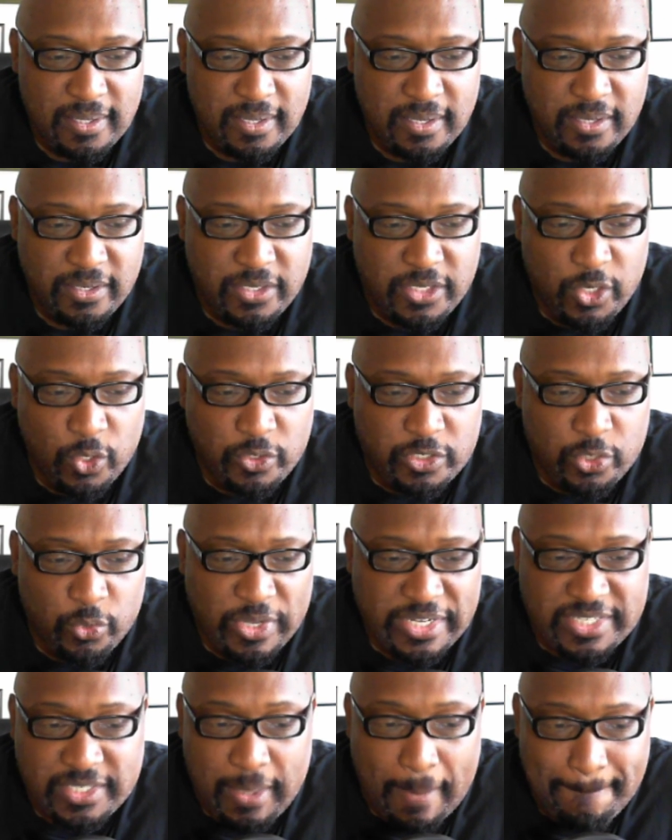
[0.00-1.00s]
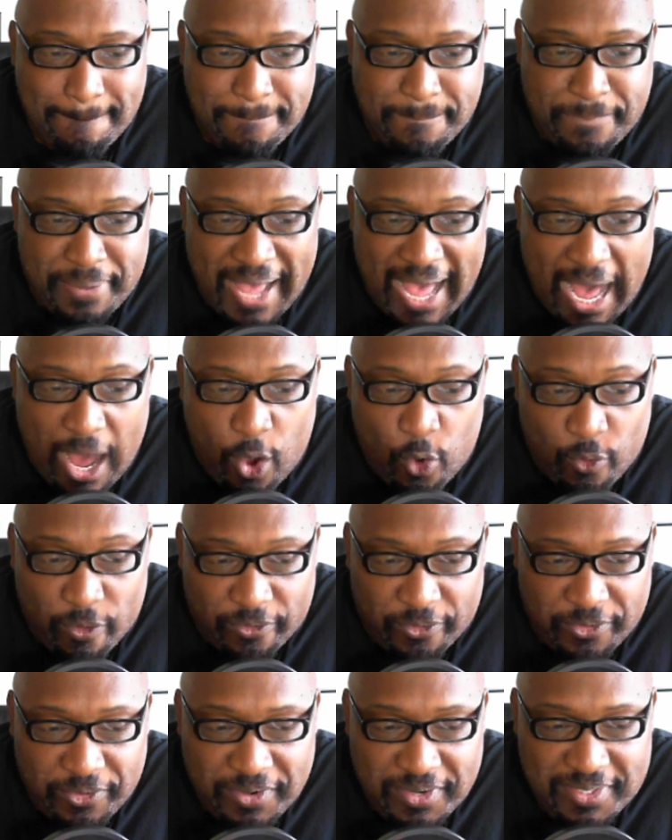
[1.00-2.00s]
Due to its
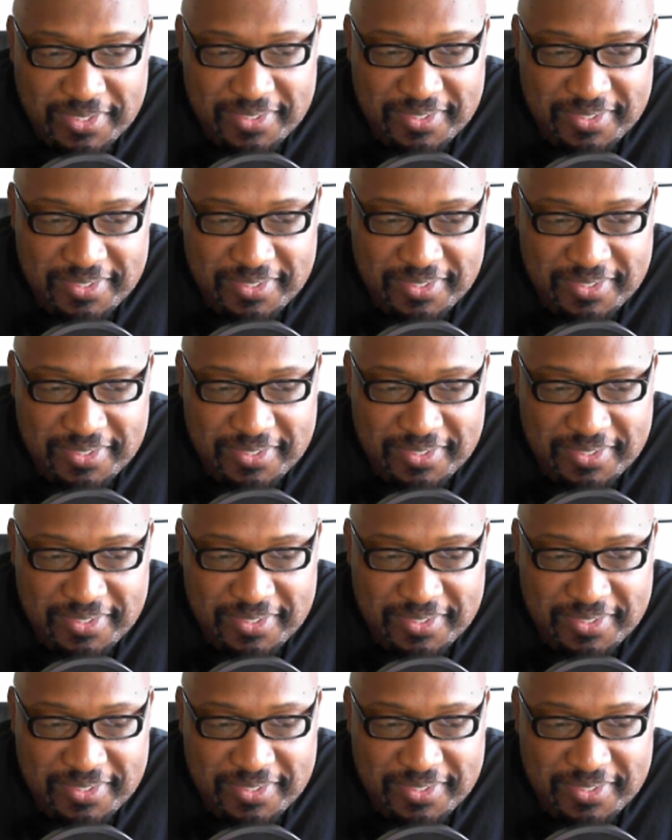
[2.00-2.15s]
power,